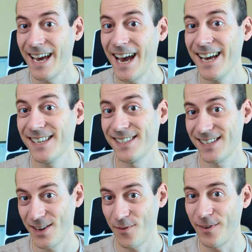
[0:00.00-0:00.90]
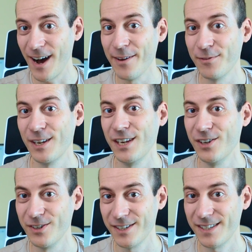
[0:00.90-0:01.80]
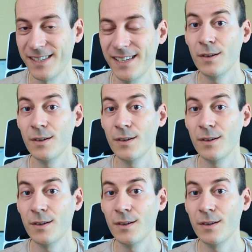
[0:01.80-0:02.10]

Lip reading: has 5 gears.